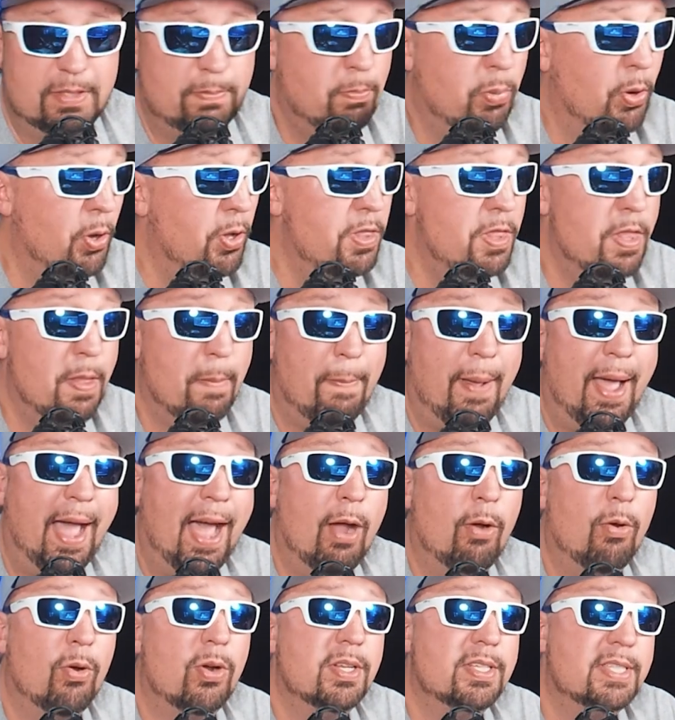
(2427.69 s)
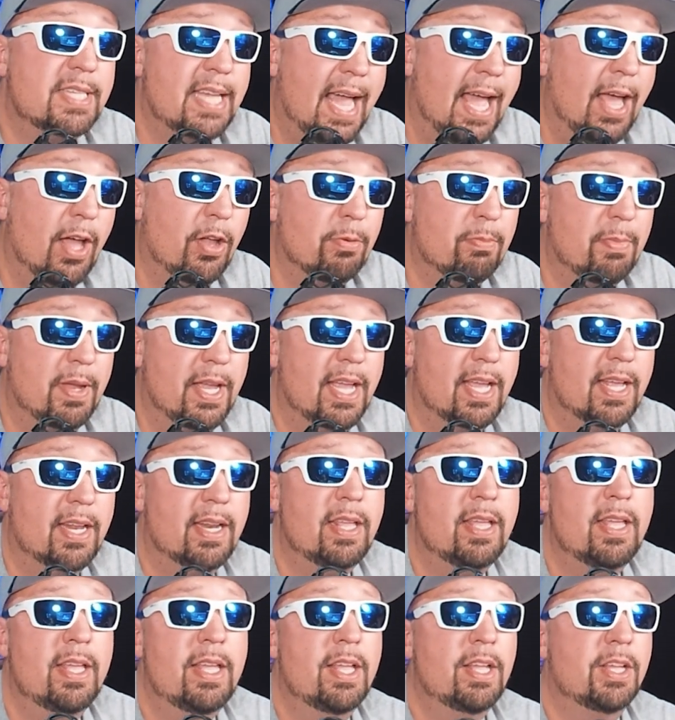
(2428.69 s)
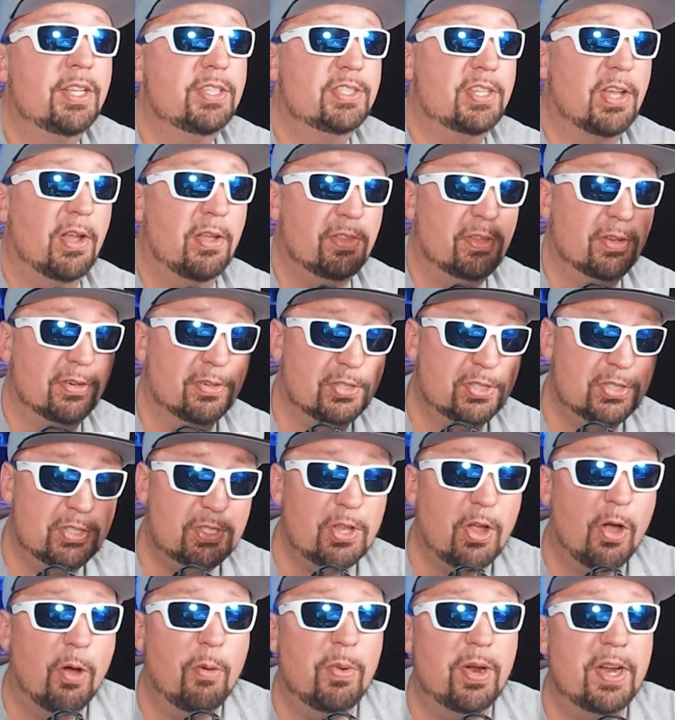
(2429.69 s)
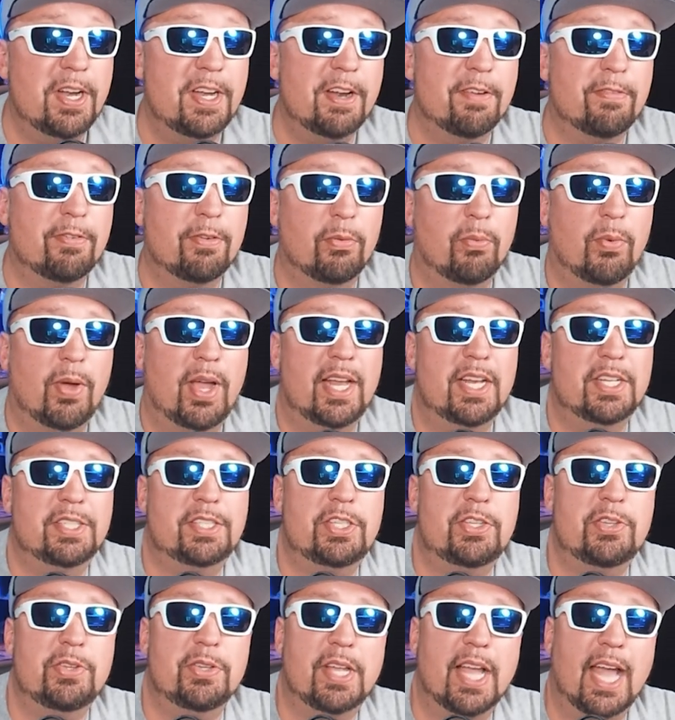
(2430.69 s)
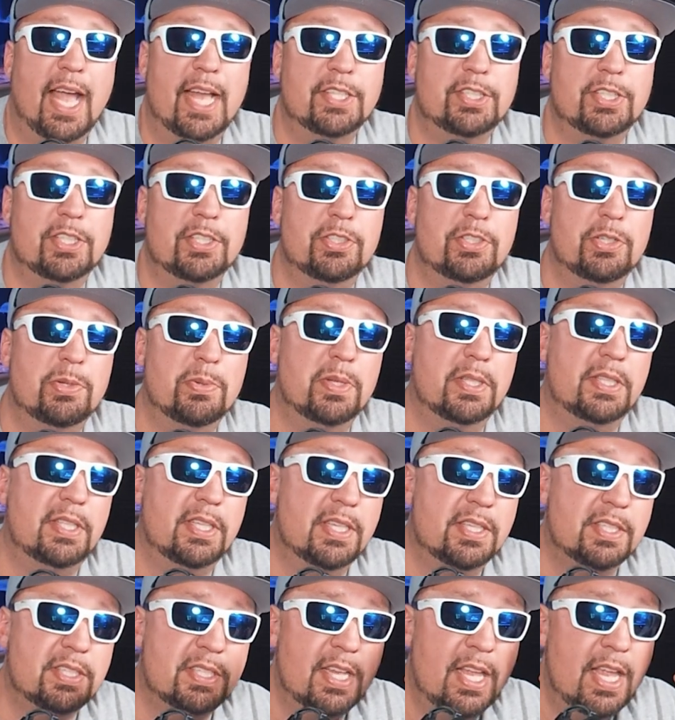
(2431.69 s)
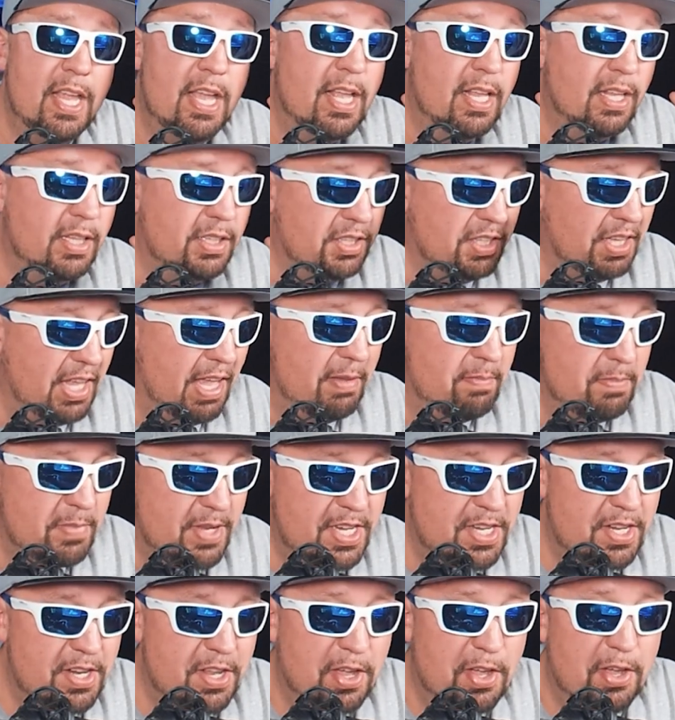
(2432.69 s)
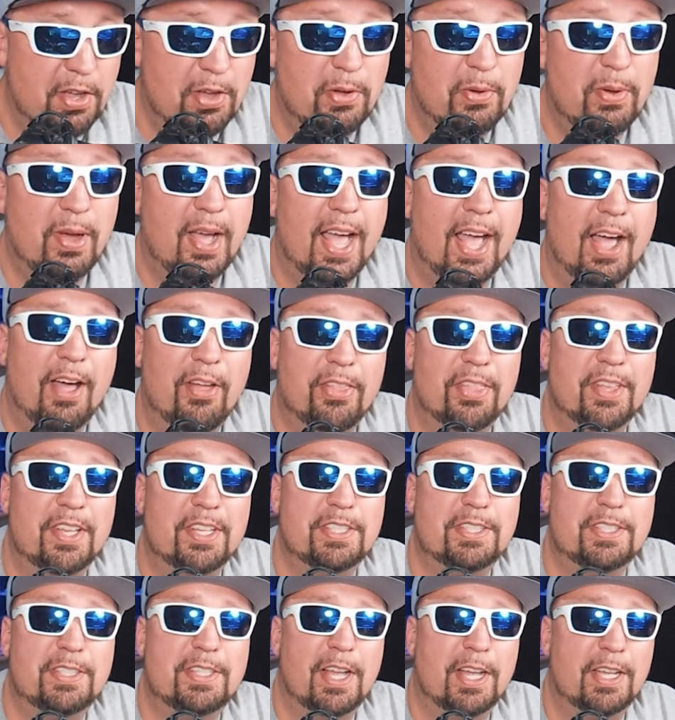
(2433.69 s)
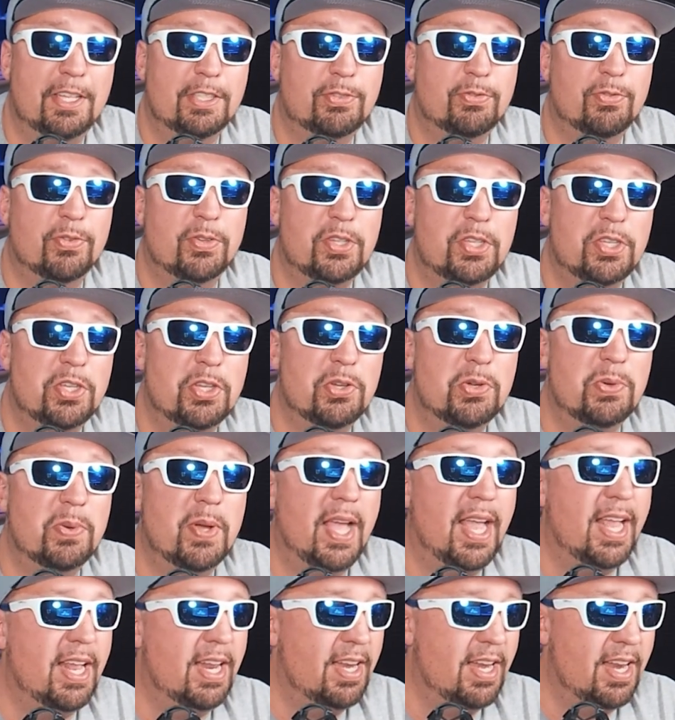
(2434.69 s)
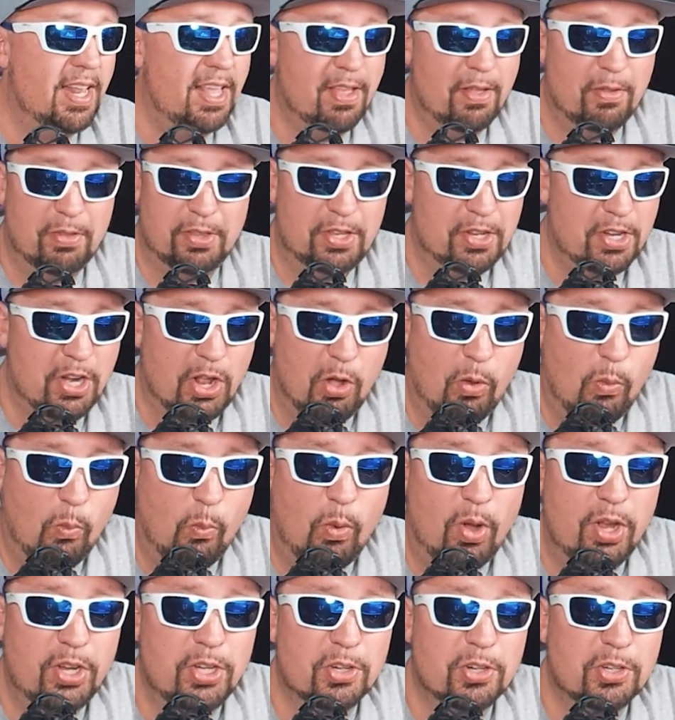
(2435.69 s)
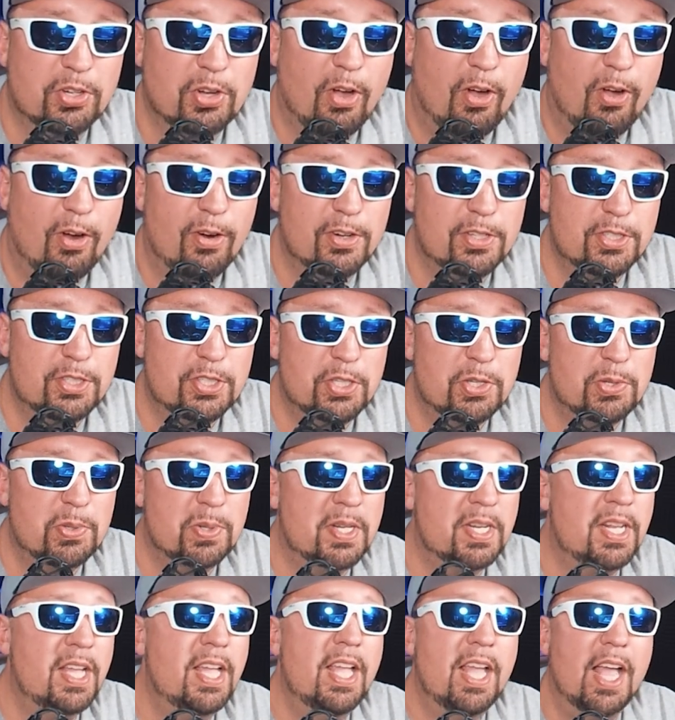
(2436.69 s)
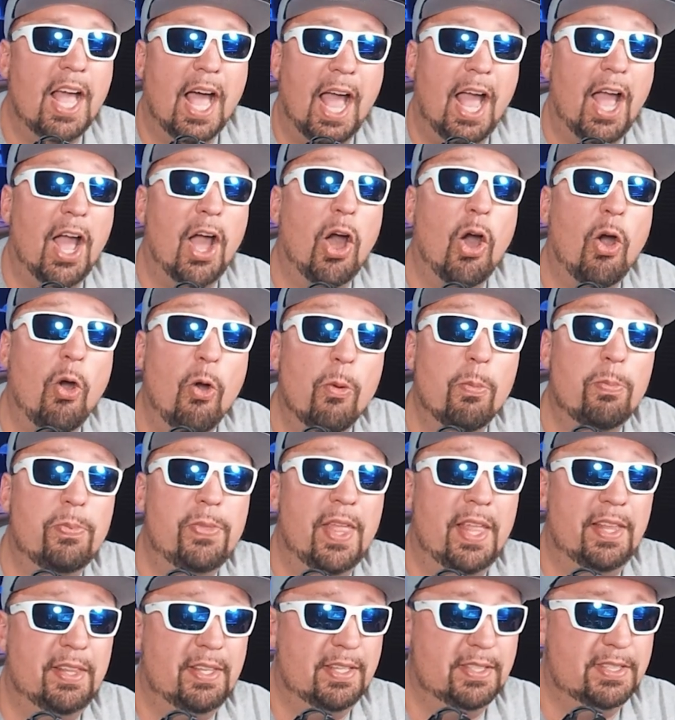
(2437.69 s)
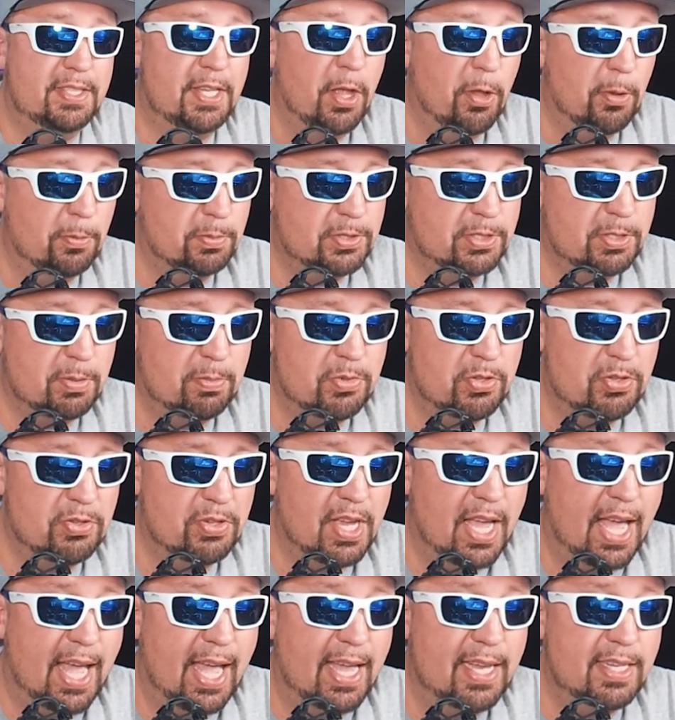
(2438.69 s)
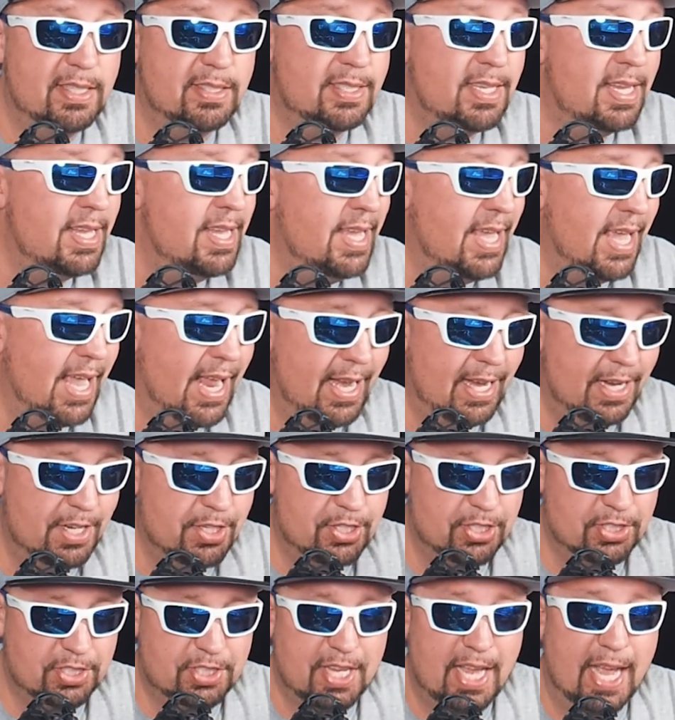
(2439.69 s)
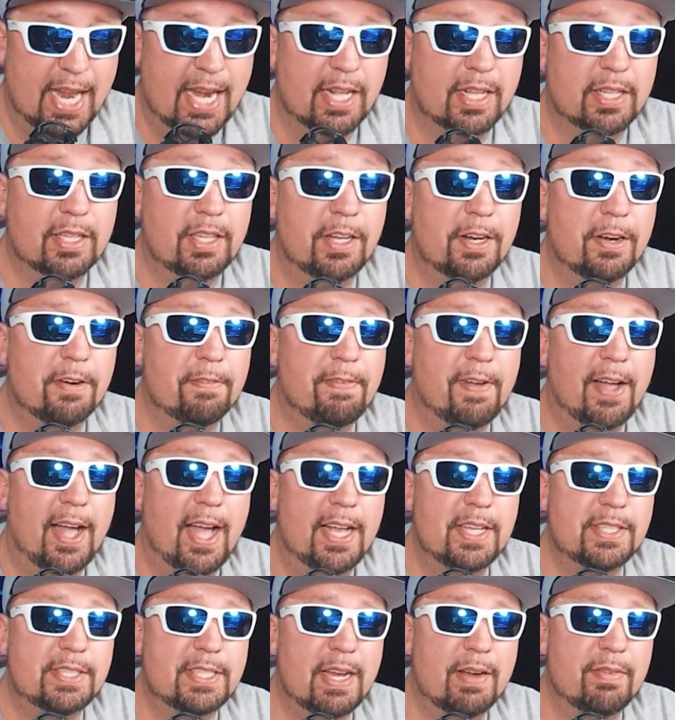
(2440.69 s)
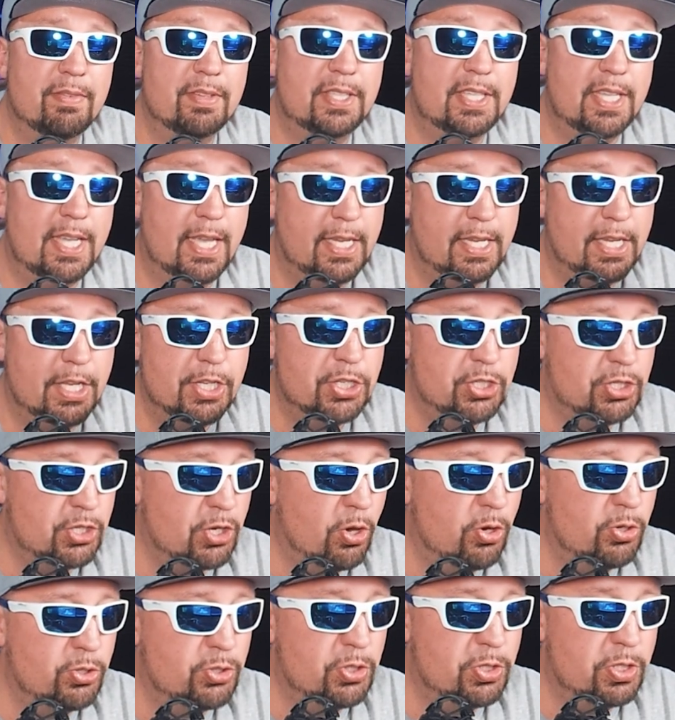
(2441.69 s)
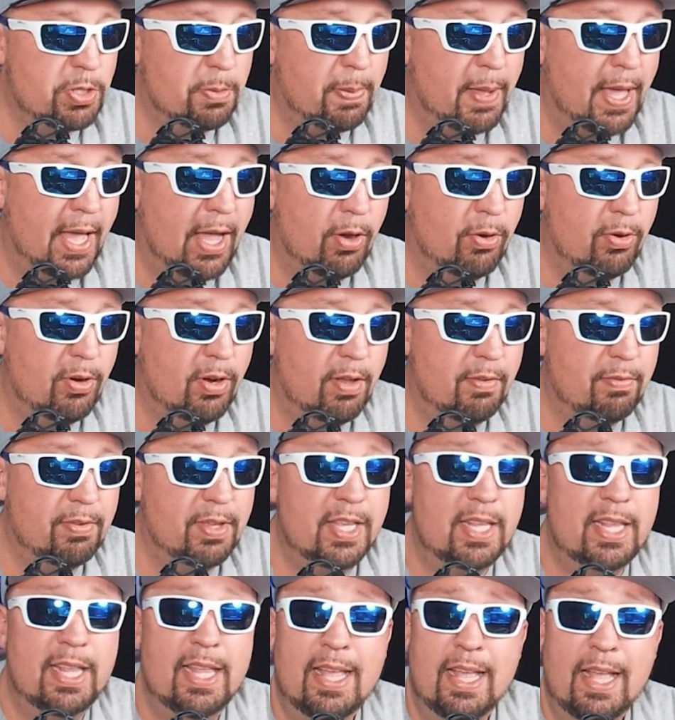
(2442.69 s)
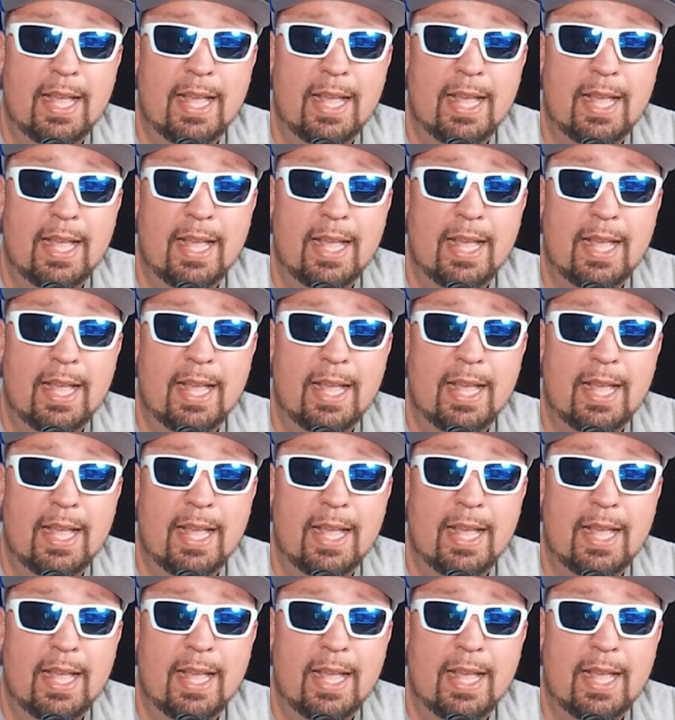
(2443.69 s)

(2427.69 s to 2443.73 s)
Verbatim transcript: putting the power down man so there's so many different ways that you guys can do with this let me know how this does for you and you know what your car's doing i hope that this helps some of you guys and it just kind of clarifies everything and shows you the power of it